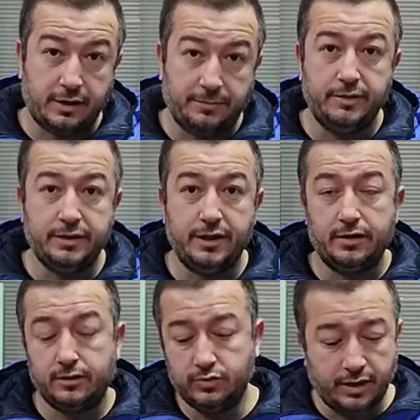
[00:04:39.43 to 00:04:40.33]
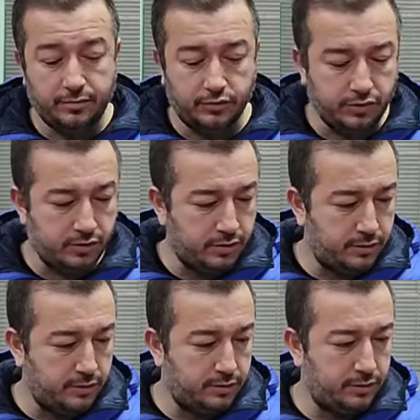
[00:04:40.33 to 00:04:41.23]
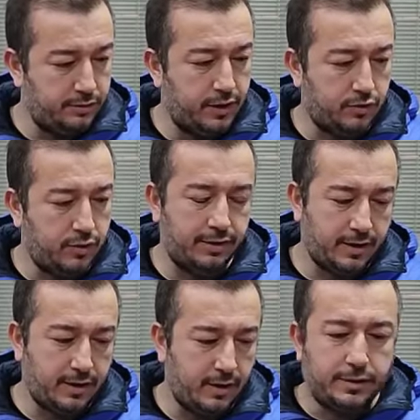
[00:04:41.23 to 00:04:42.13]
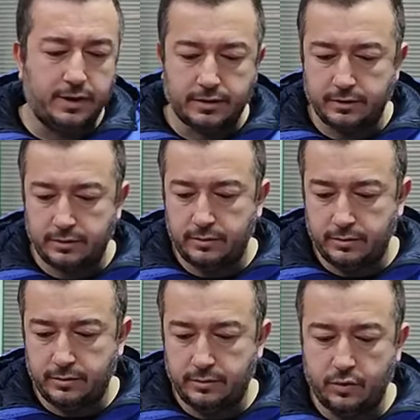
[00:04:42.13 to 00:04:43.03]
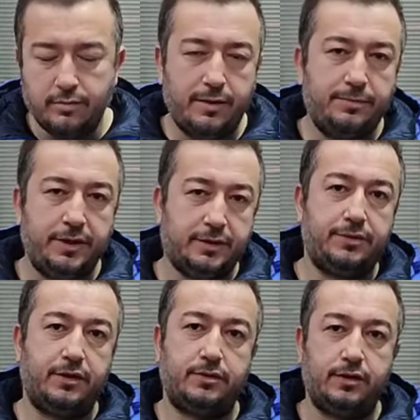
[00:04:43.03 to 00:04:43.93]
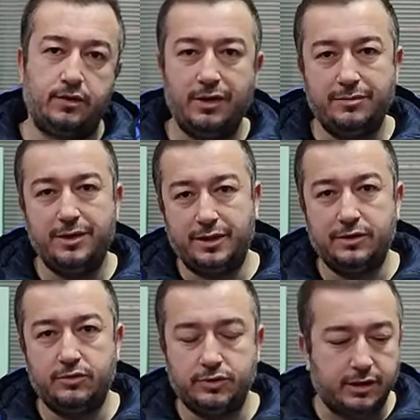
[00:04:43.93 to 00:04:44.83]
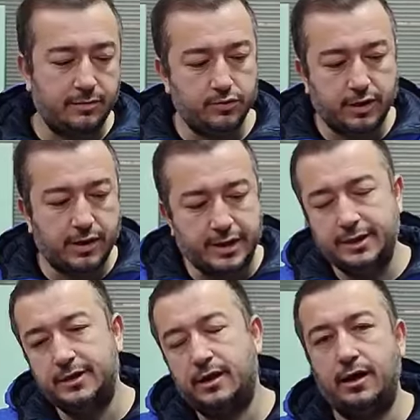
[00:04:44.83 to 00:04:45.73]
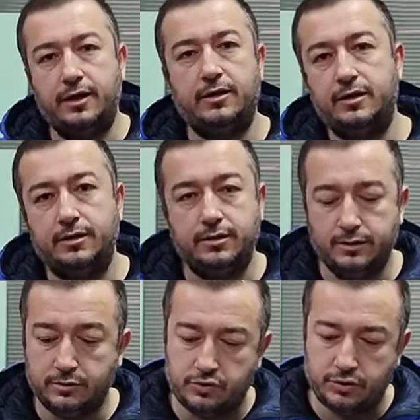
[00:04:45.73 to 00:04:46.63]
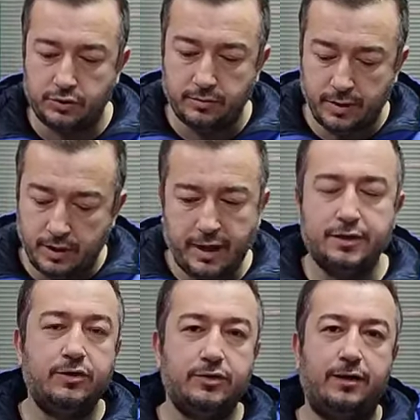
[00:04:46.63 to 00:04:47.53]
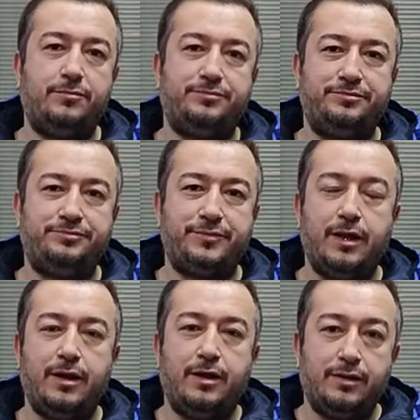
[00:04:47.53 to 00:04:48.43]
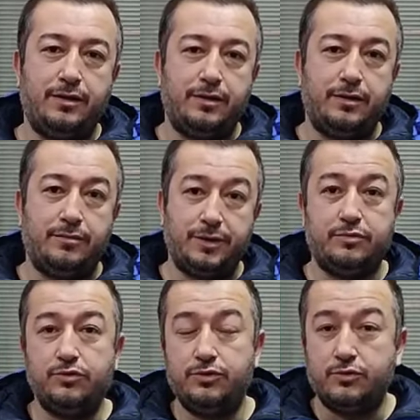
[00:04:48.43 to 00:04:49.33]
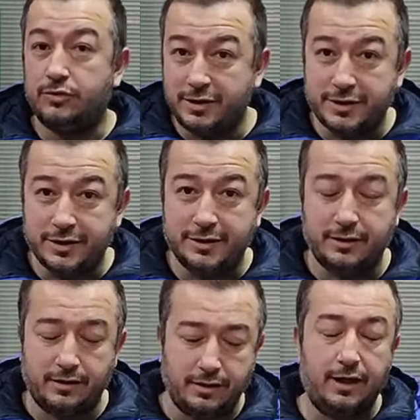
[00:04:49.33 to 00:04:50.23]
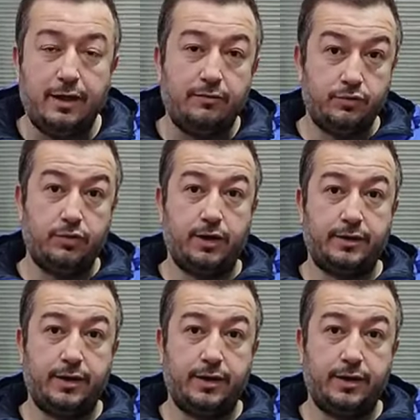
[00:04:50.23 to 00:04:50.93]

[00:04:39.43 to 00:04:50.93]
But they knitted it that way. They thought, of course, here is the gas and brake debrage, so they made these settings well. For example, brake. For example, gas, softer brake.